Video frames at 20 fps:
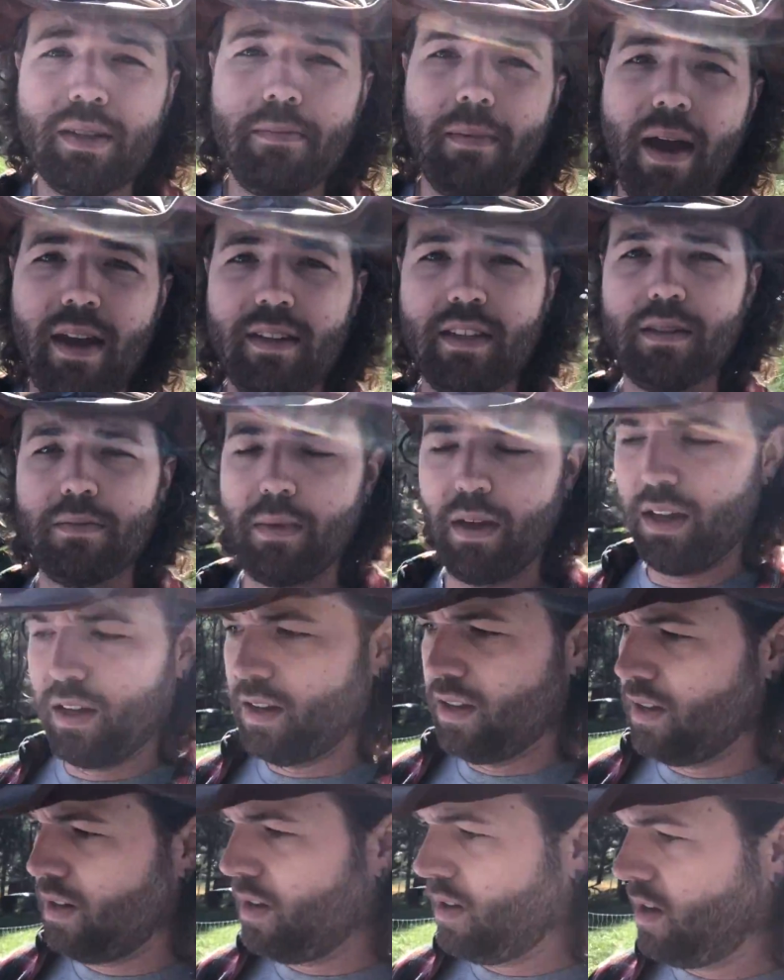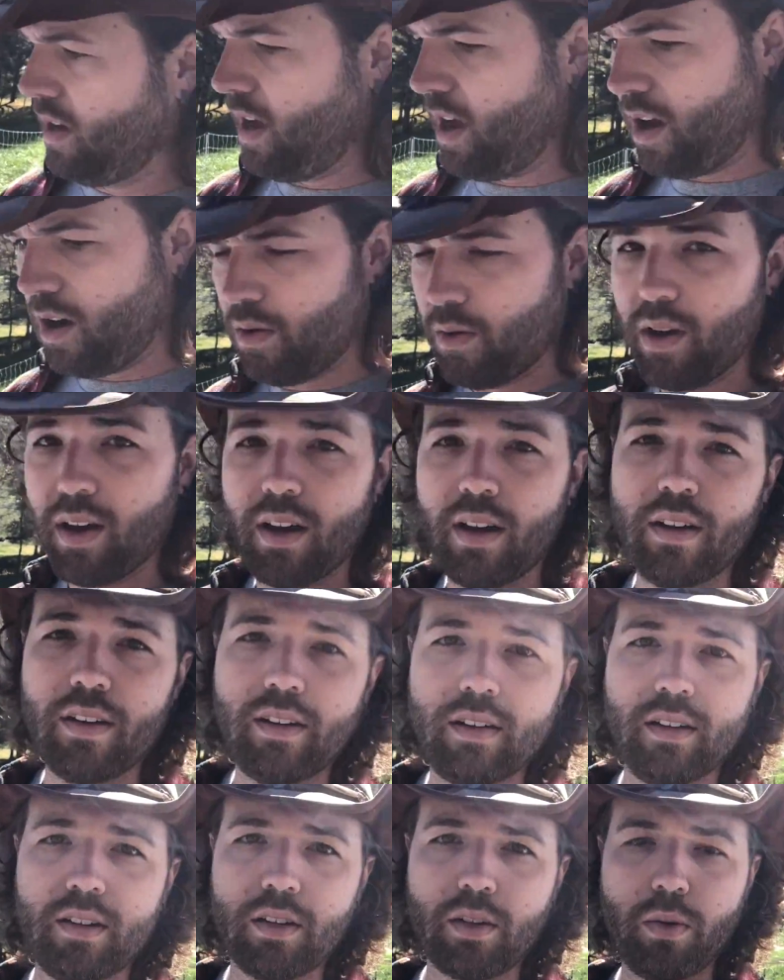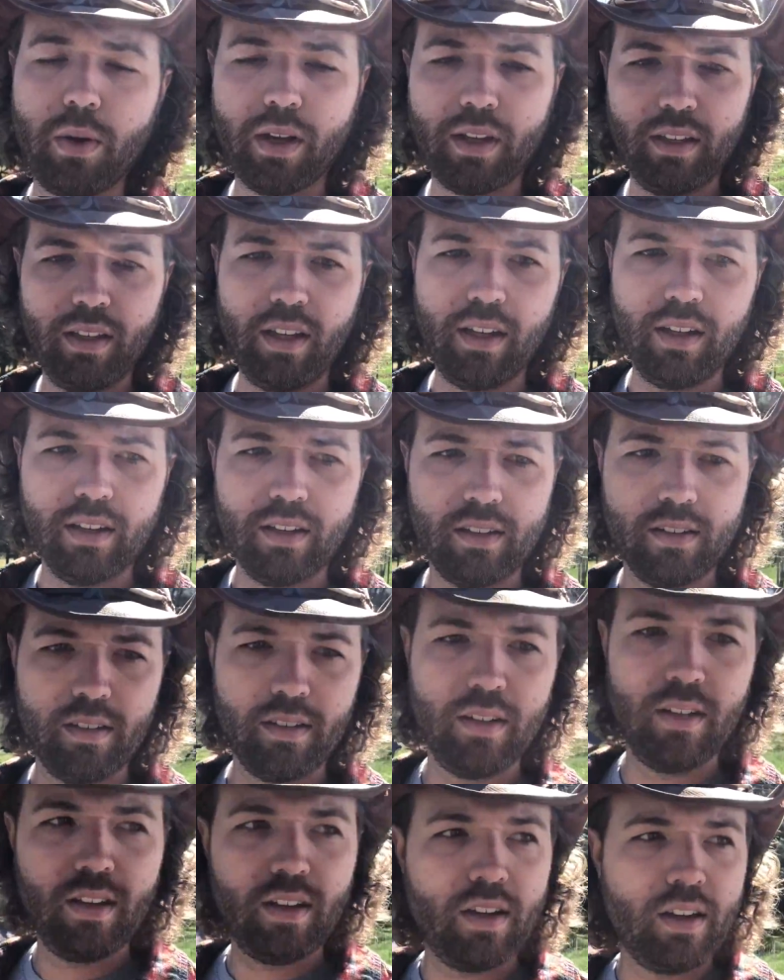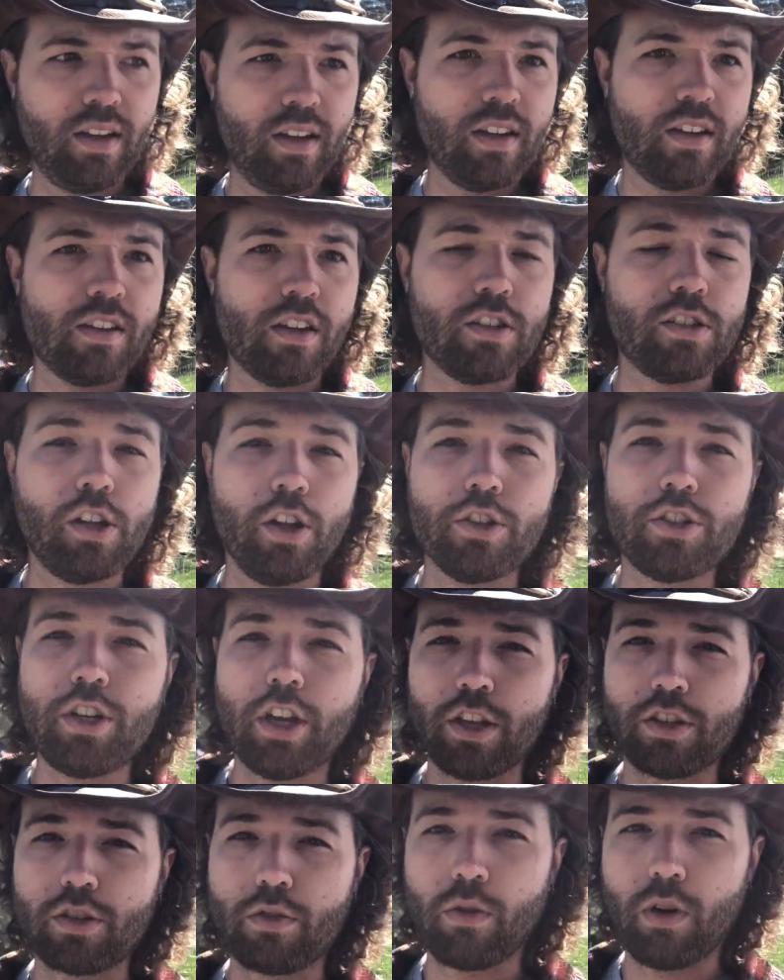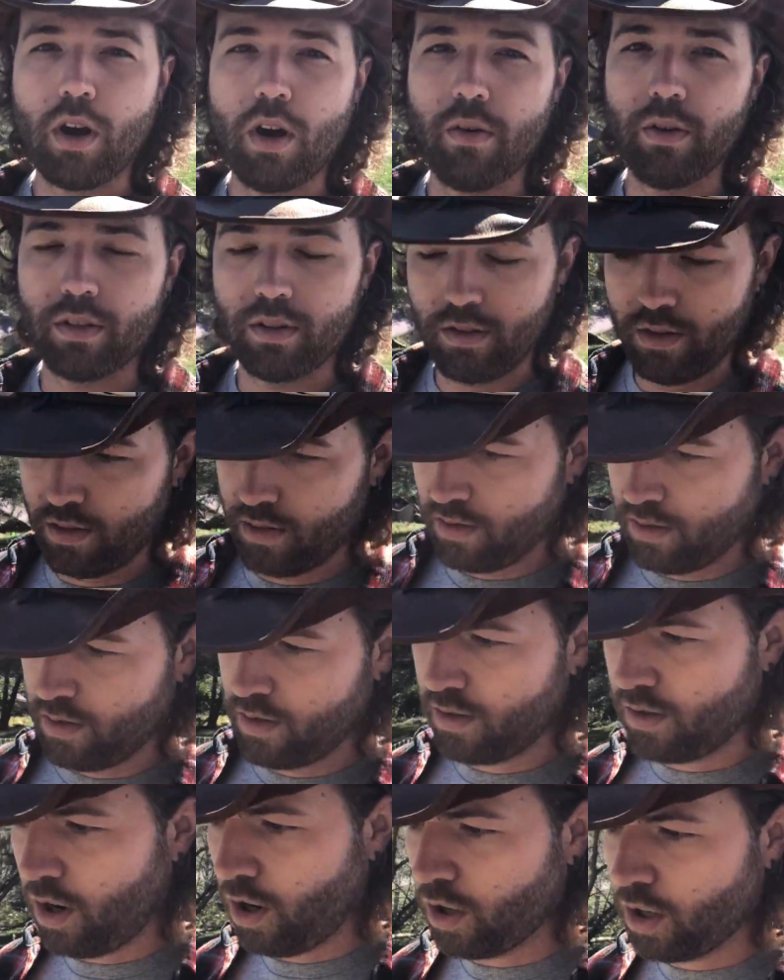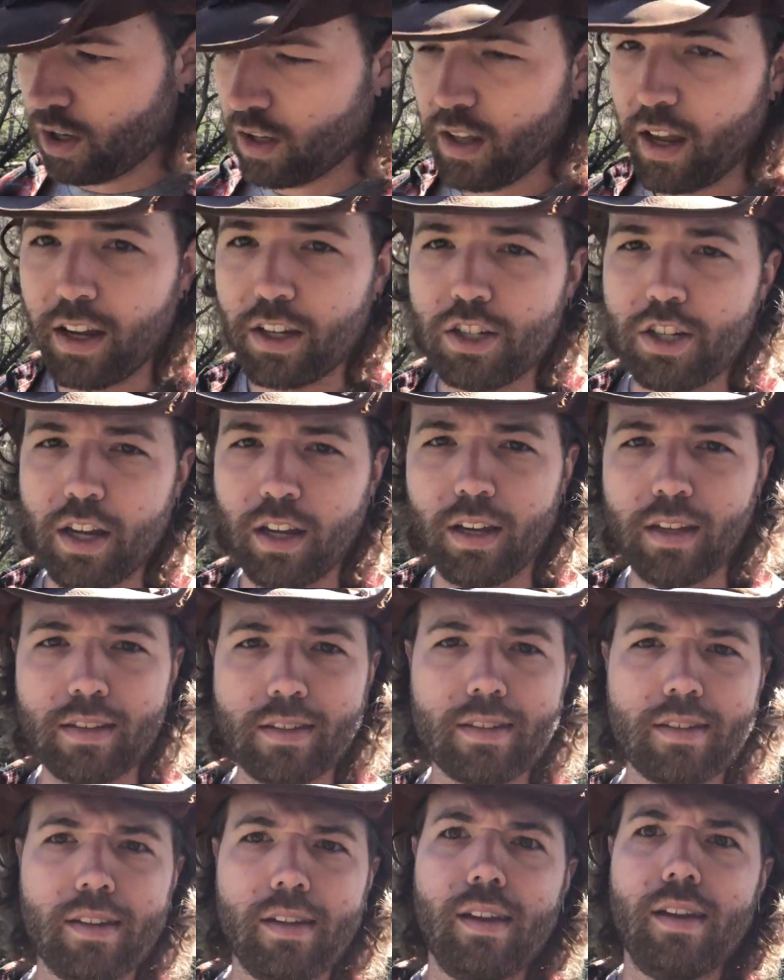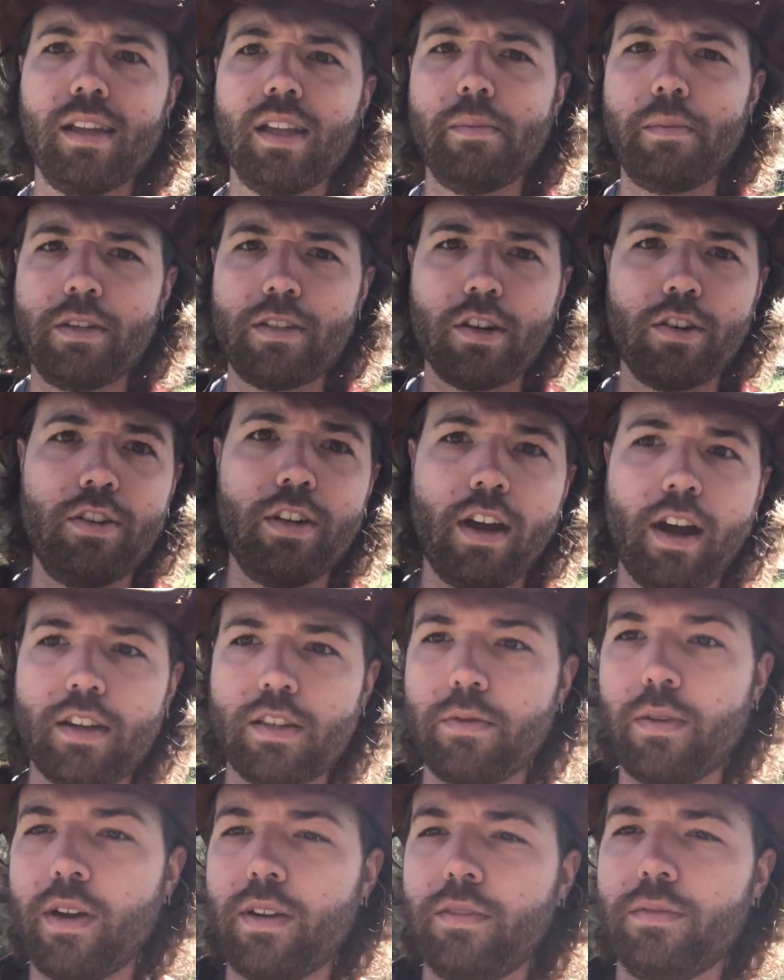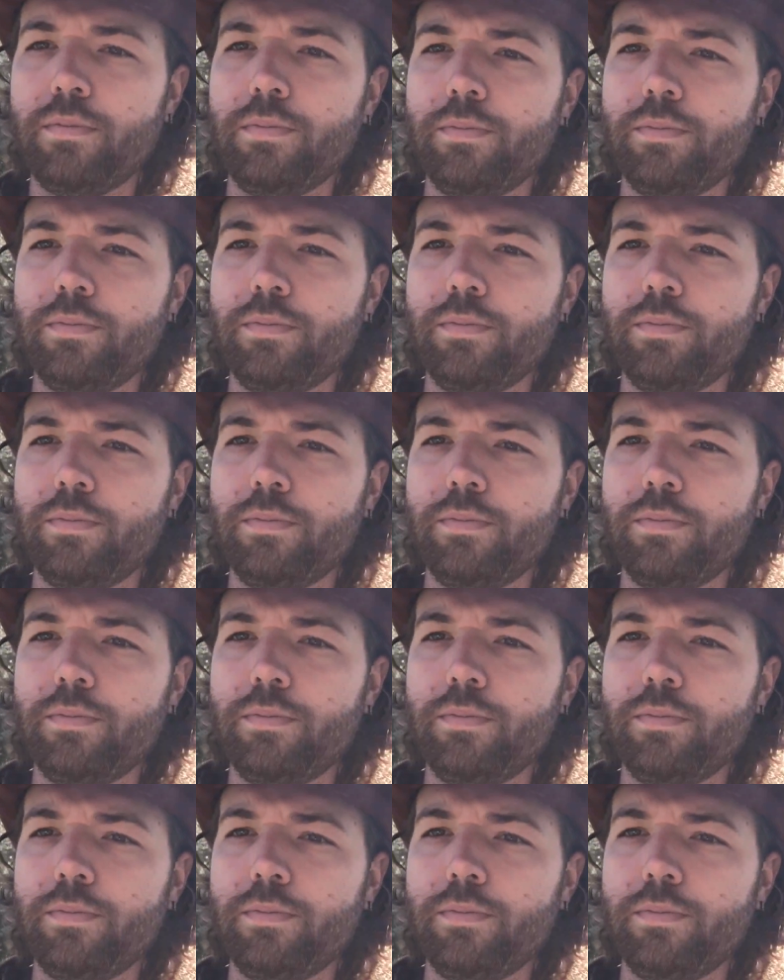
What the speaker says: amazes me how quickly those little chicks grow and start looking like chickens. Let me turn you guys around.